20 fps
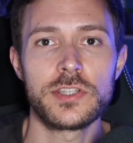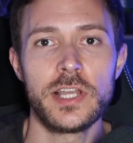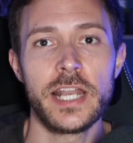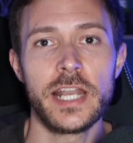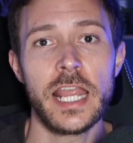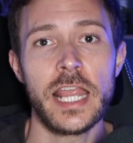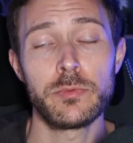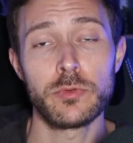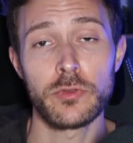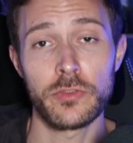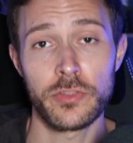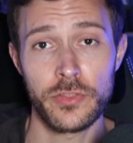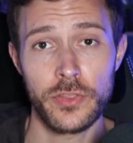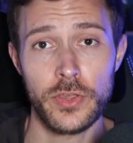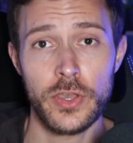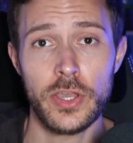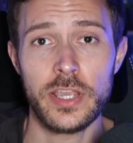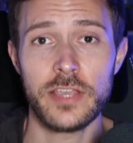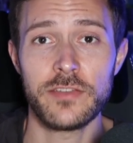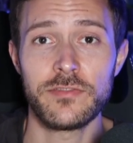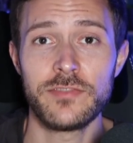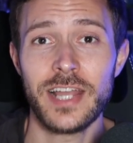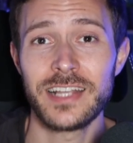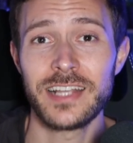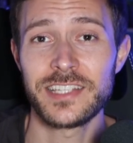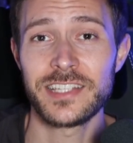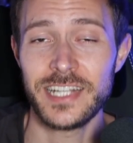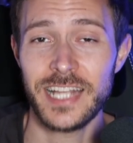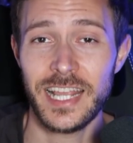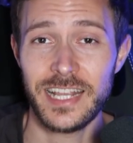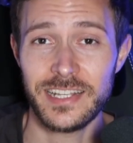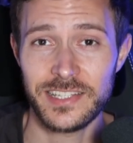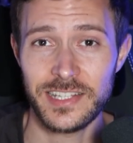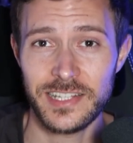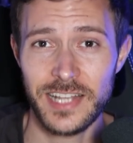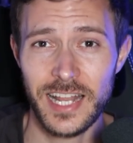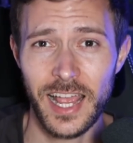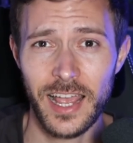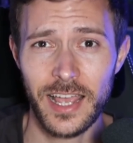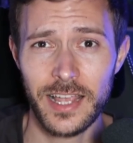and April 30th,
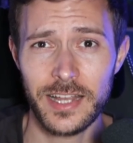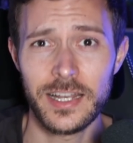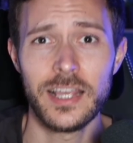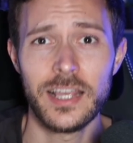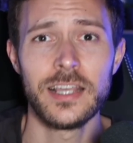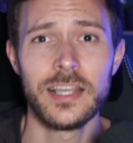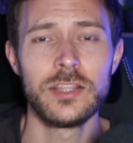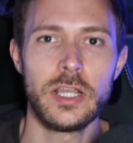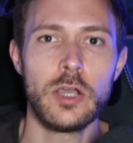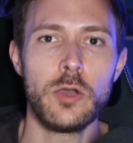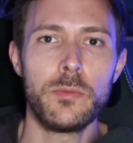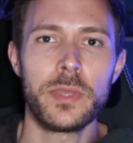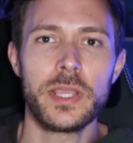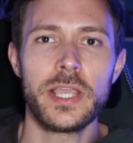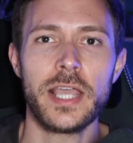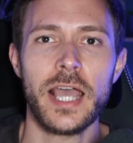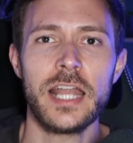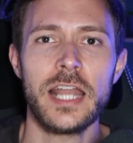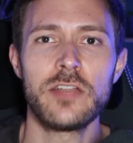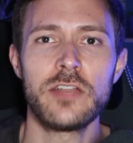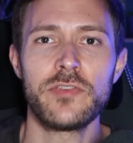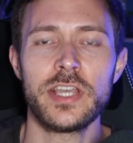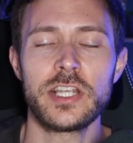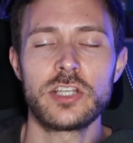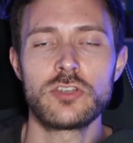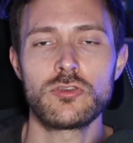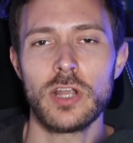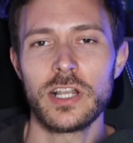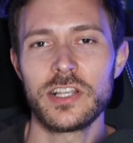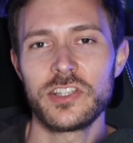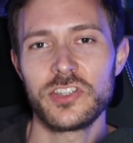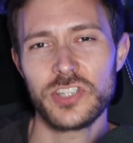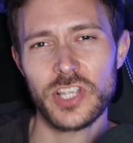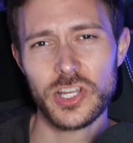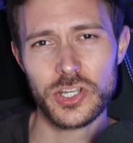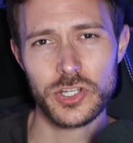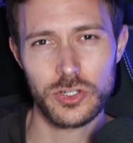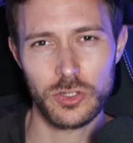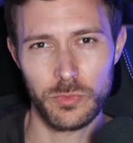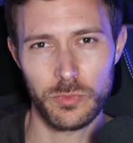1989, there would be kind of a
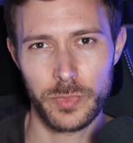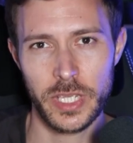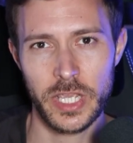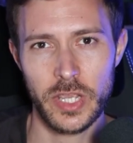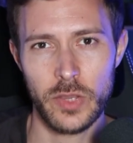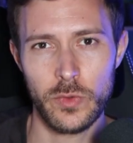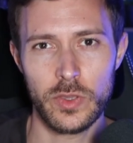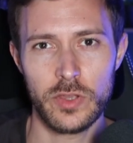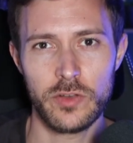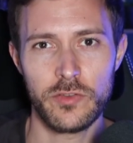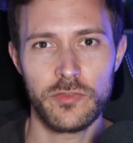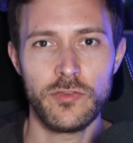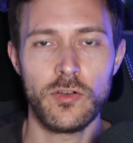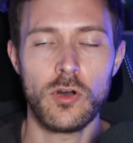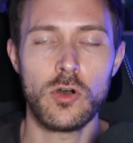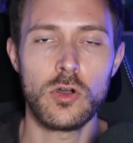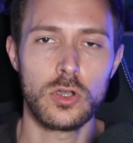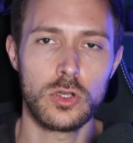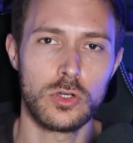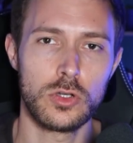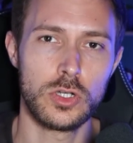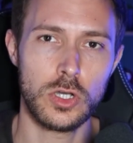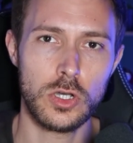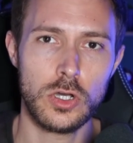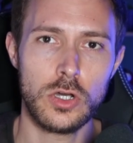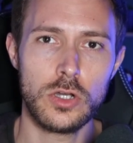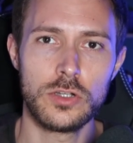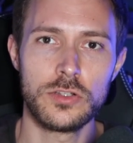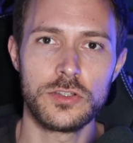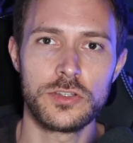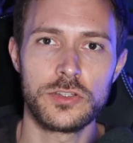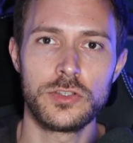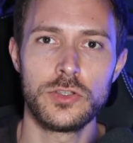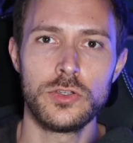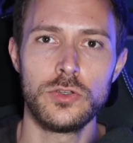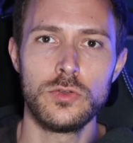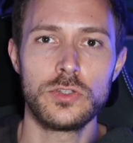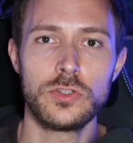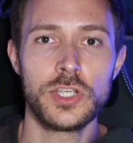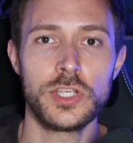transitional period for gun owners
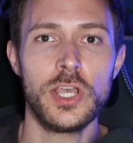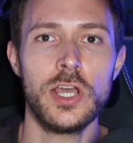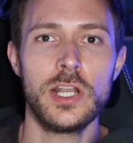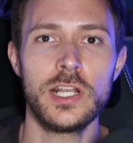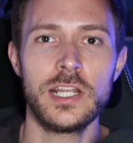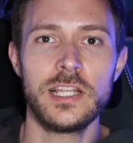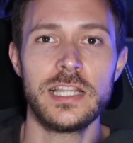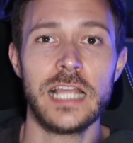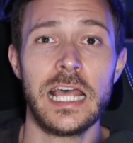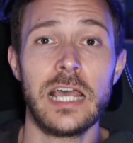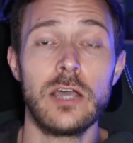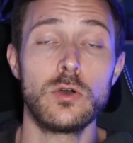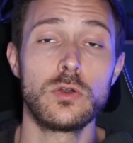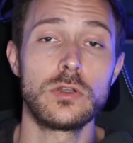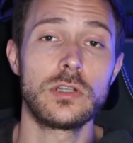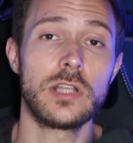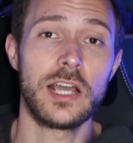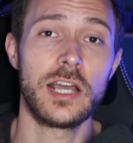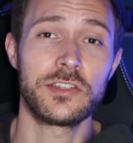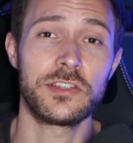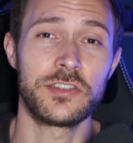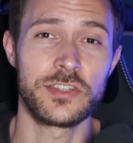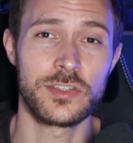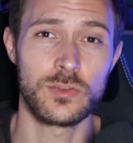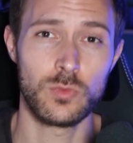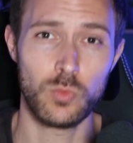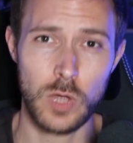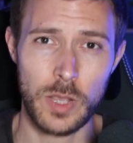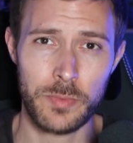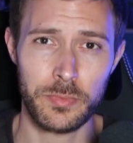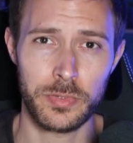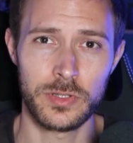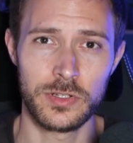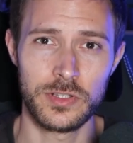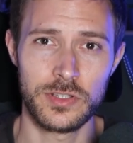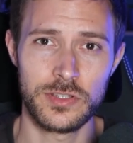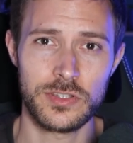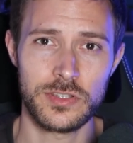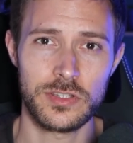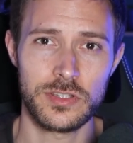to turn in their unlicensed
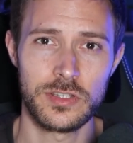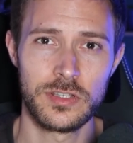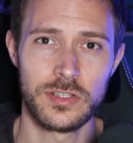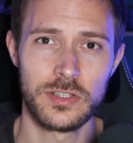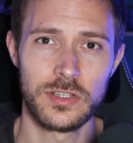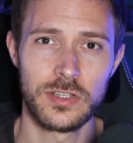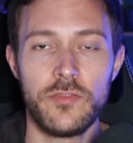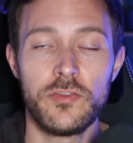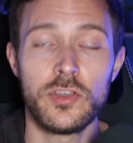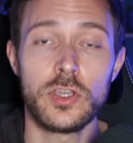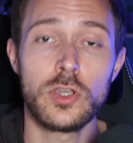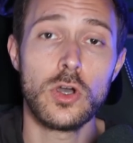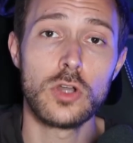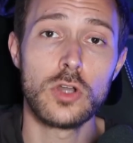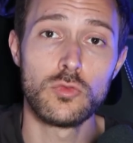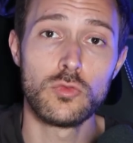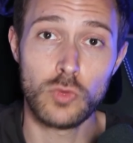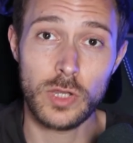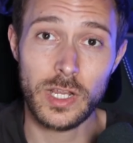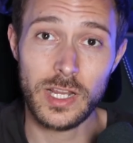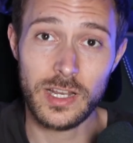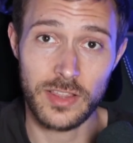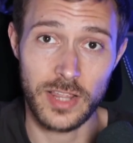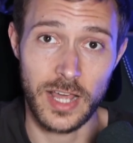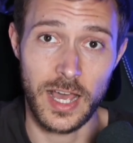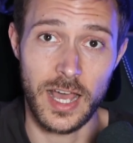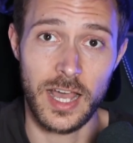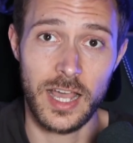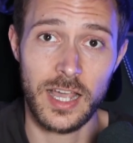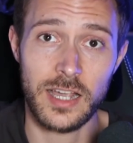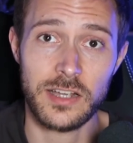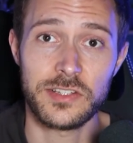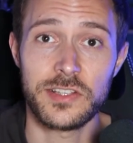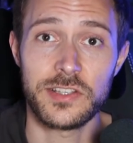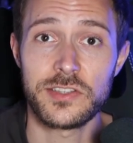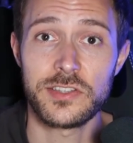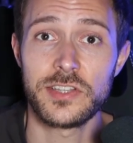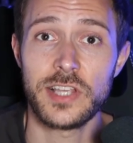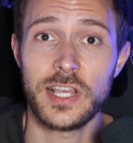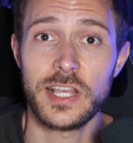weapons. If you go and read that act,
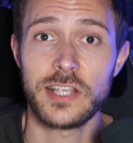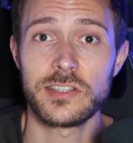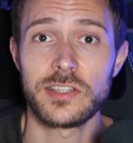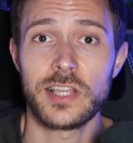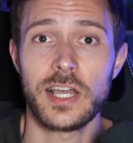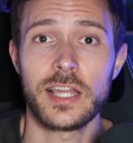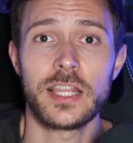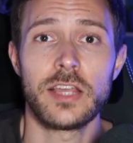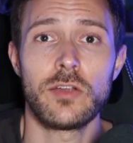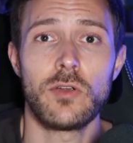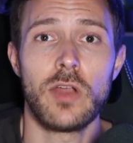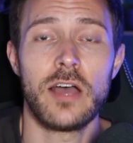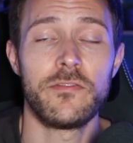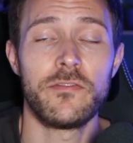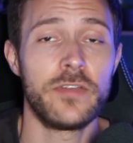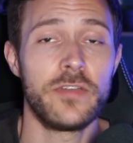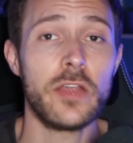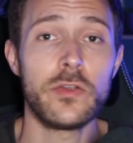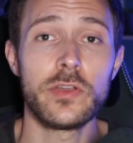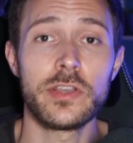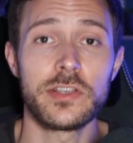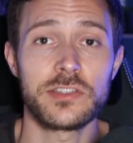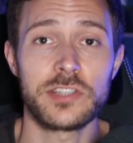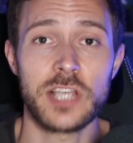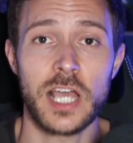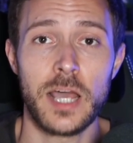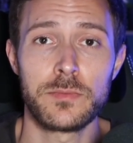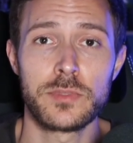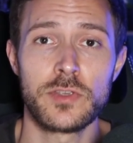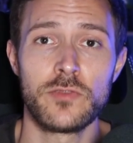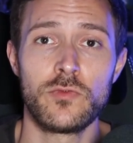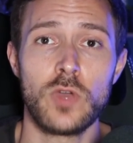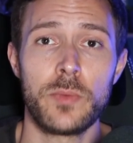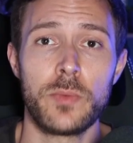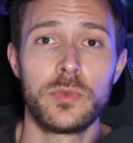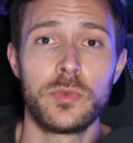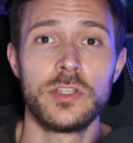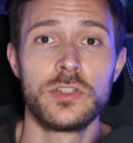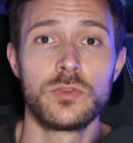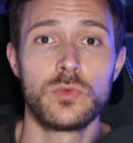it states that there are various types of
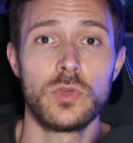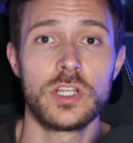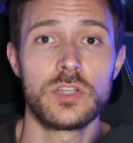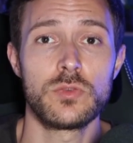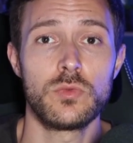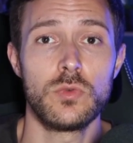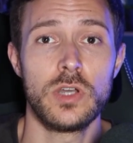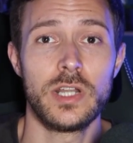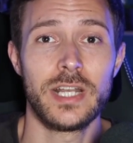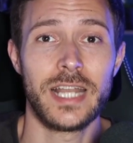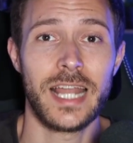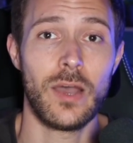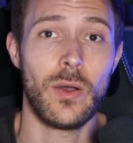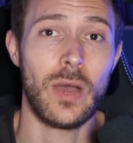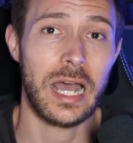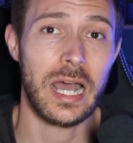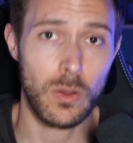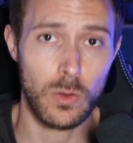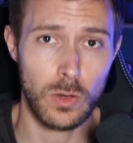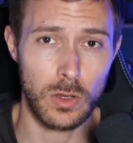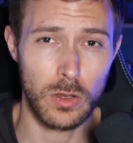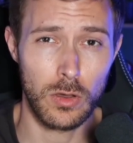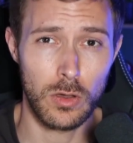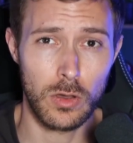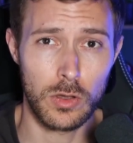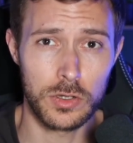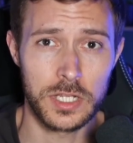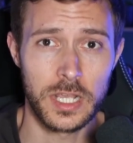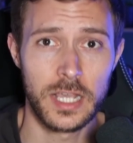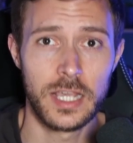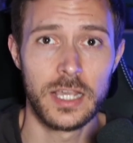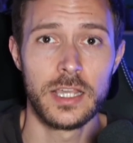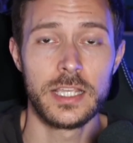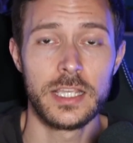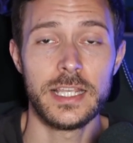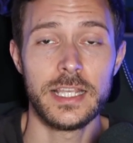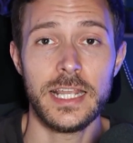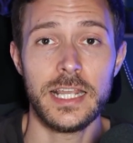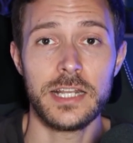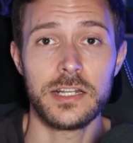weapons which were now outlawed.
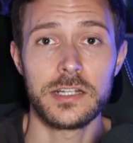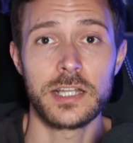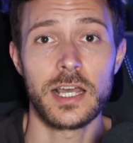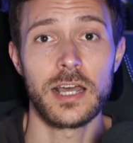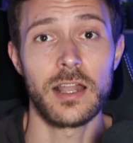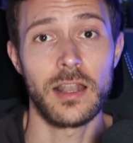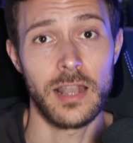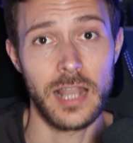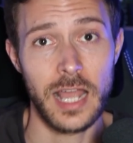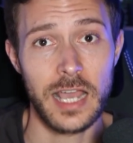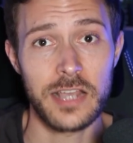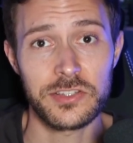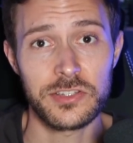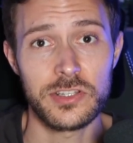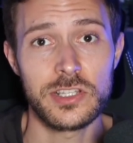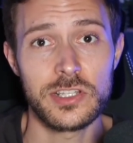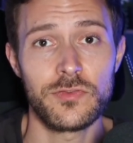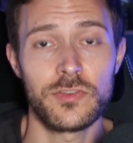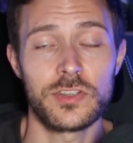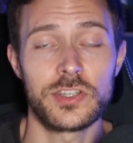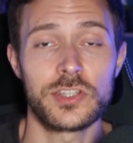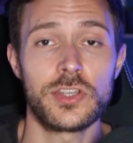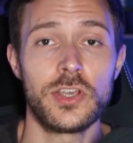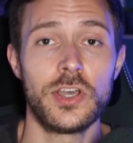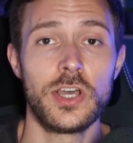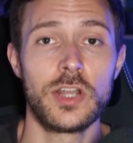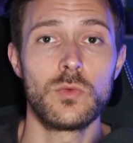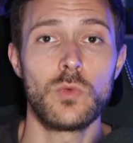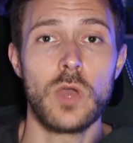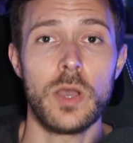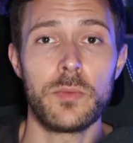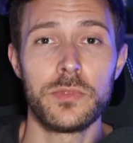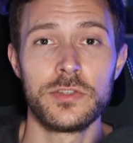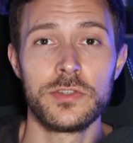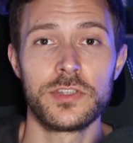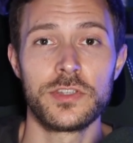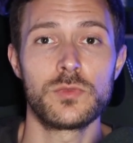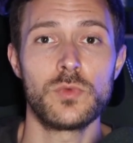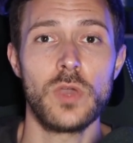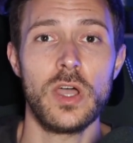You needed a license for certain
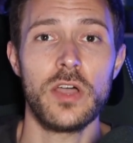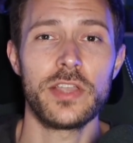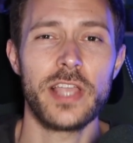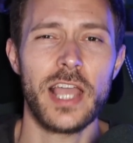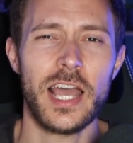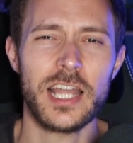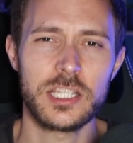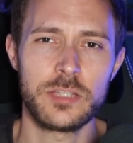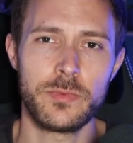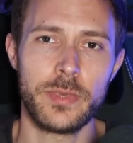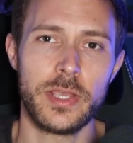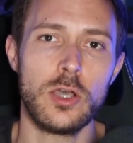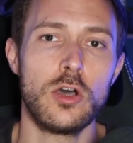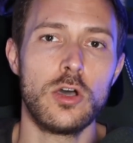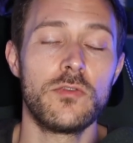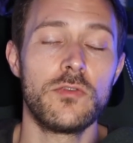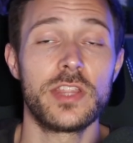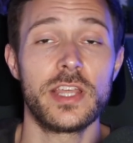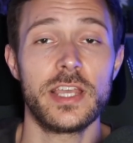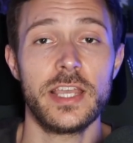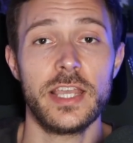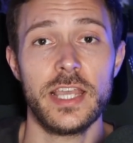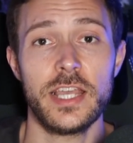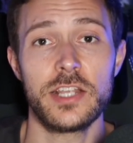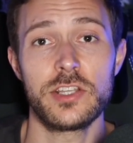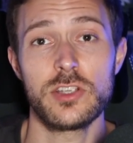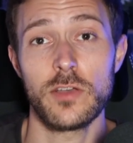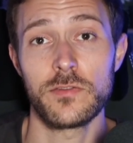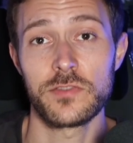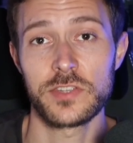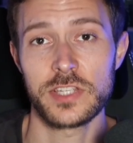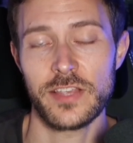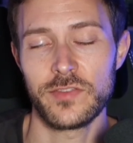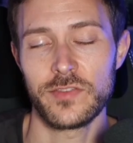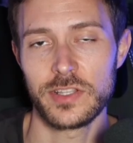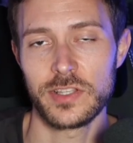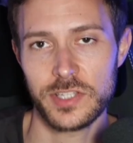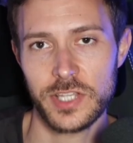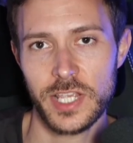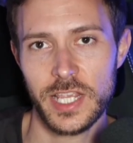weapons as well. You had to be over the age of
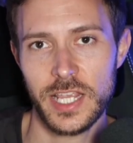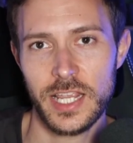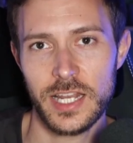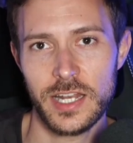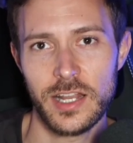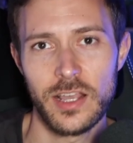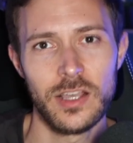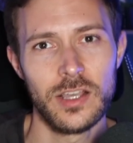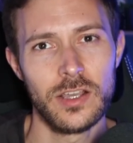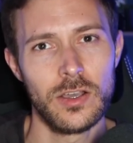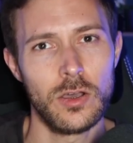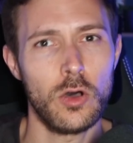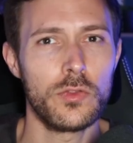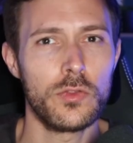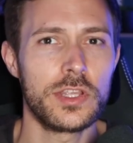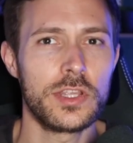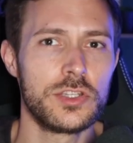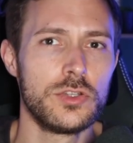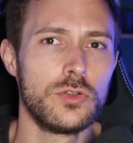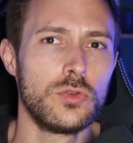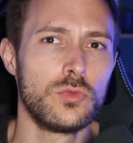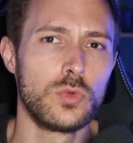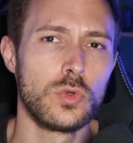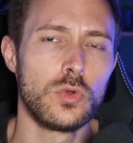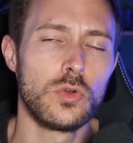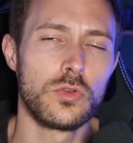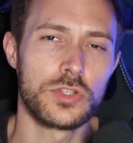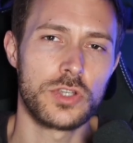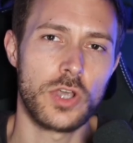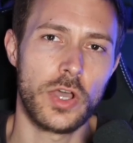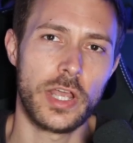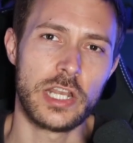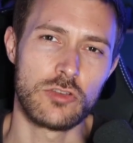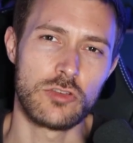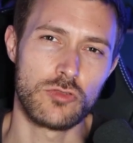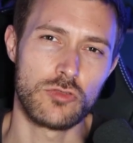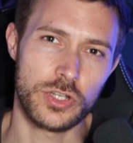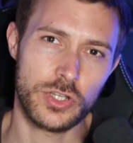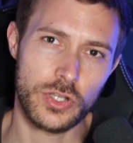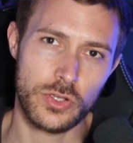17. All these new rules got
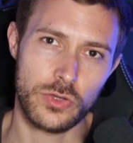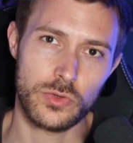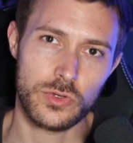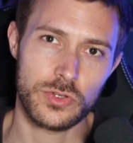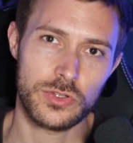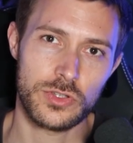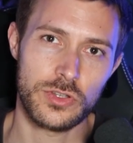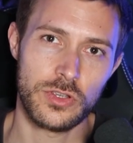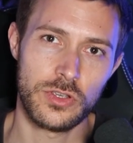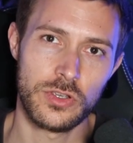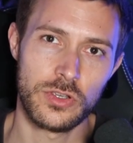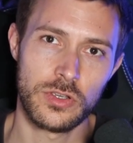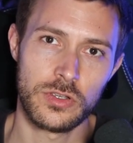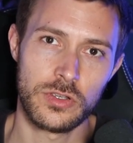introduced.